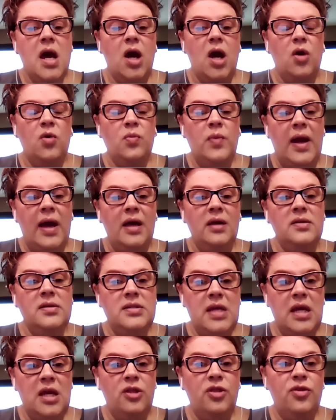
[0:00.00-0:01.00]
Around
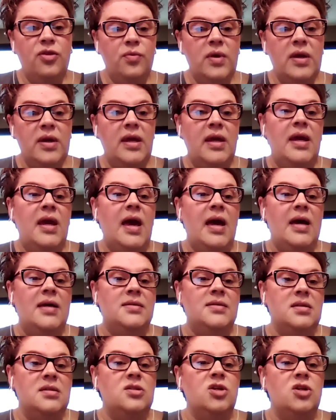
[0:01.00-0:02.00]
day 3, as
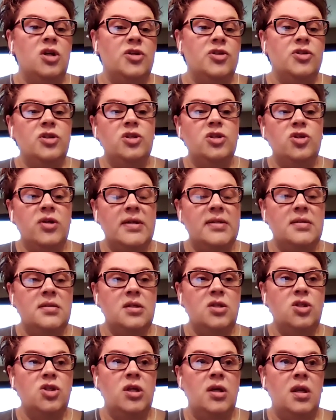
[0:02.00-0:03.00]
it starts to
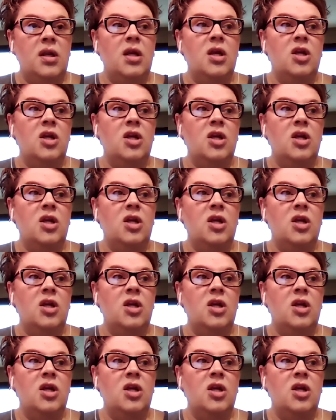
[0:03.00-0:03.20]
transition,